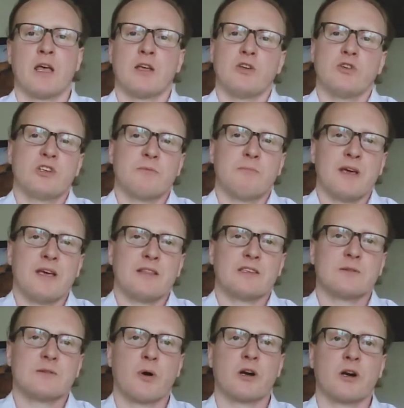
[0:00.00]
You should make
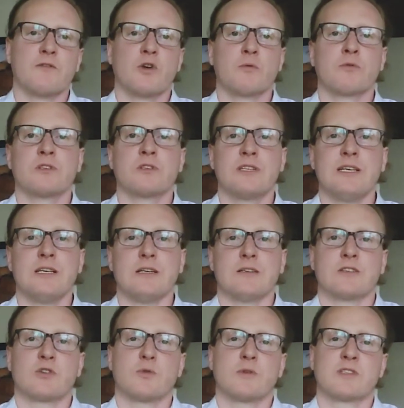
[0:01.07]
this part of your routine
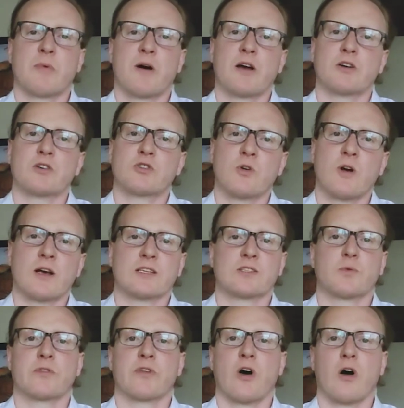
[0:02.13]
to inspire trust
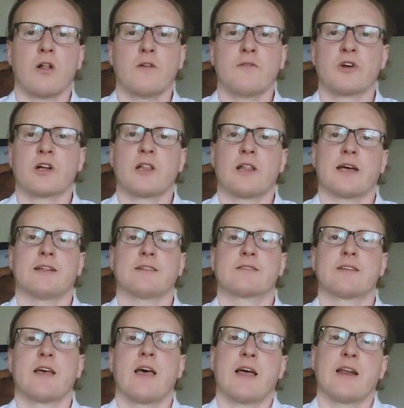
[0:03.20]
with all of your
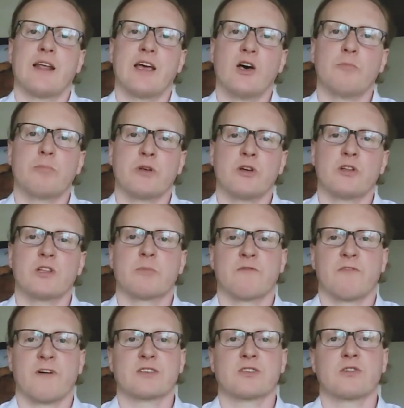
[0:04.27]
clients and help build the
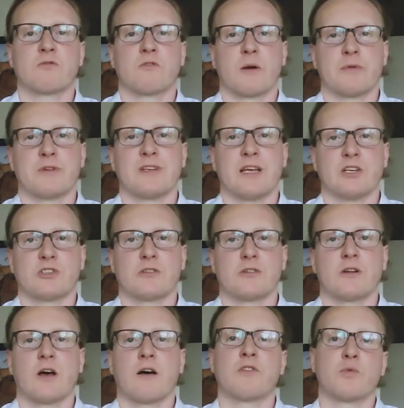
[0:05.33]
professional
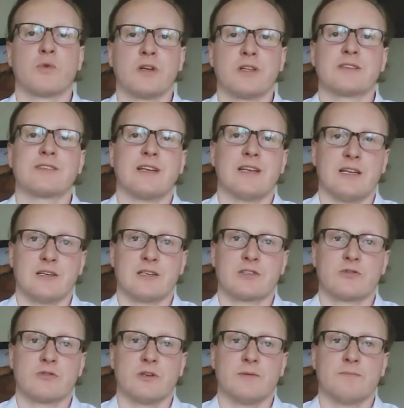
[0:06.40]
reputation of the real estate
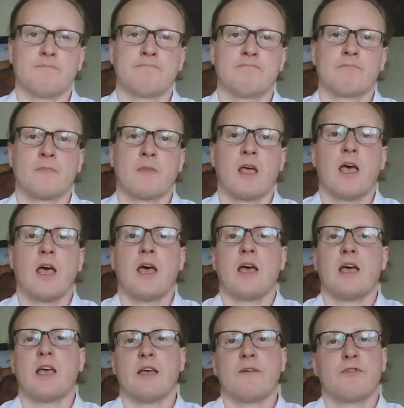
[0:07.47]
industry.
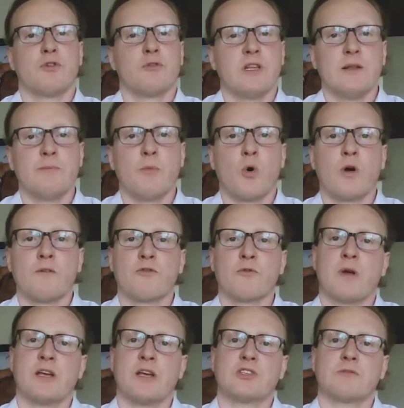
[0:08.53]
If you need more
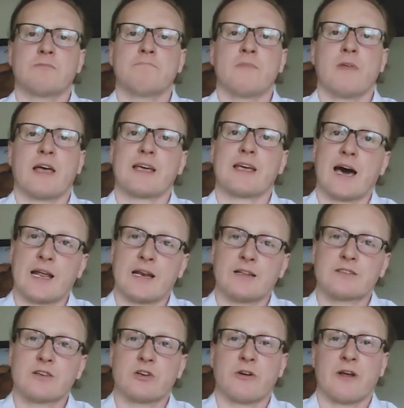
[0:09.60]
information and
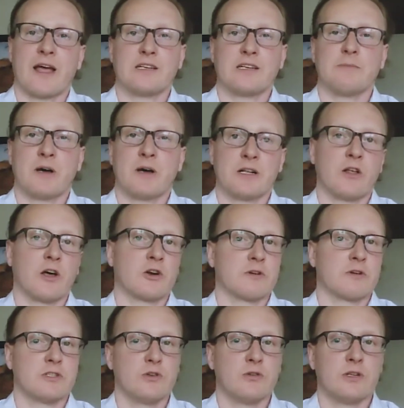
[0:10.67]
guidance on your anti-money
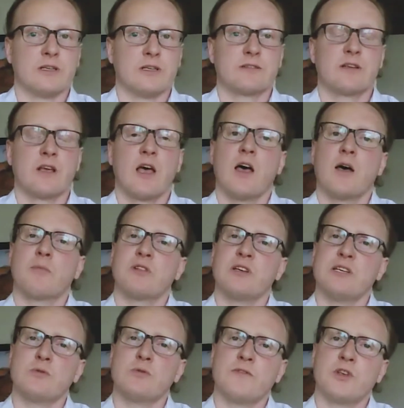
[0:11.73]
laundering duties,
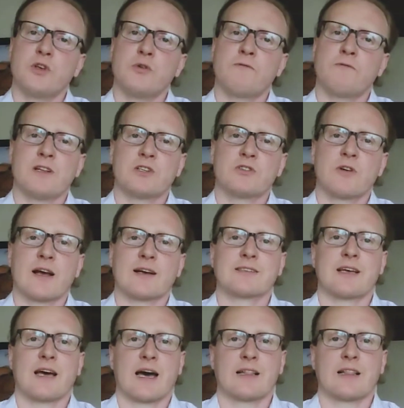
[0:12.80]
please review FINTRAC's
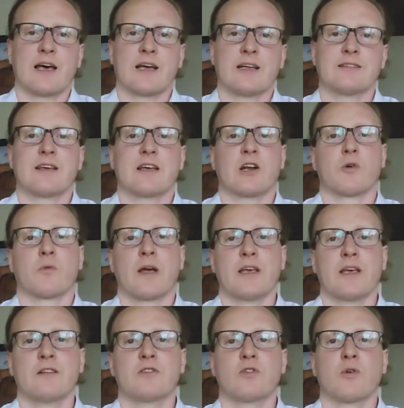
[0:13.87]
guidelines and our
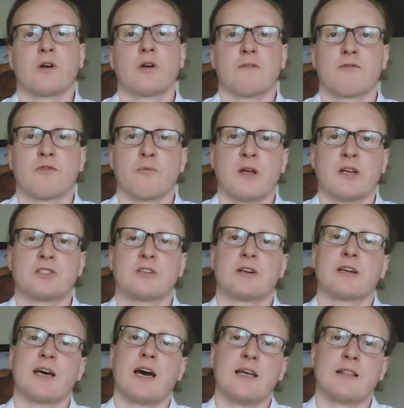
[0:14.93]
regulatory information
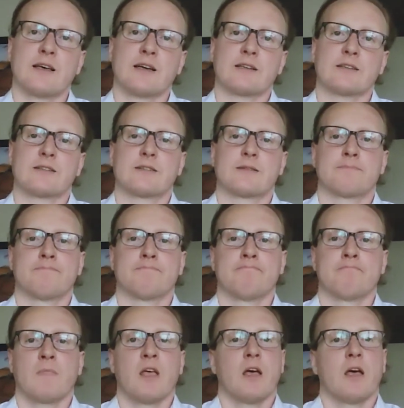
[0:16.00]
and guidelines.
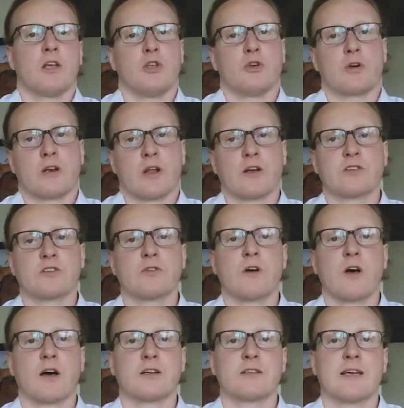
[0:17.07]
You can also
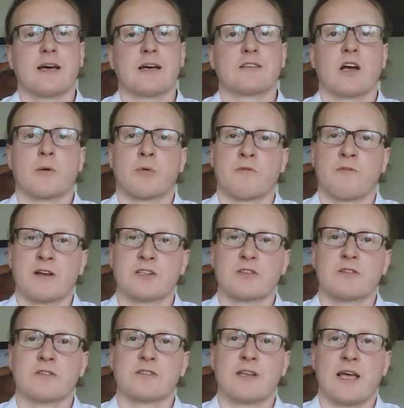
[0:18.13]
contact our
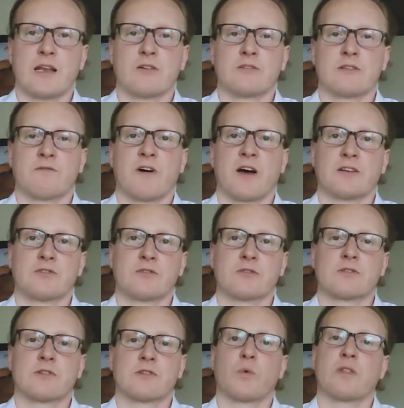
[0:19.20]
professional standards
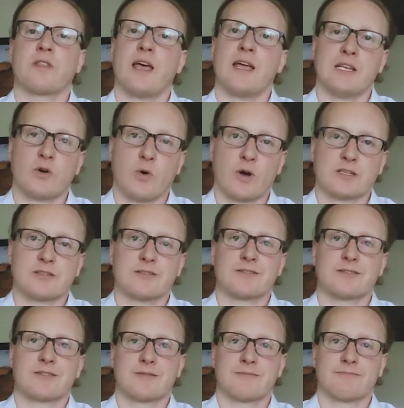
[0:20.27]
advisors with any
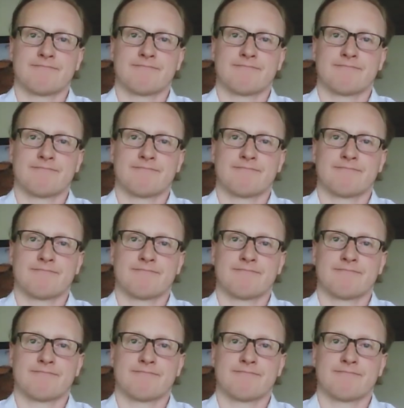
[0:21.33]
questions.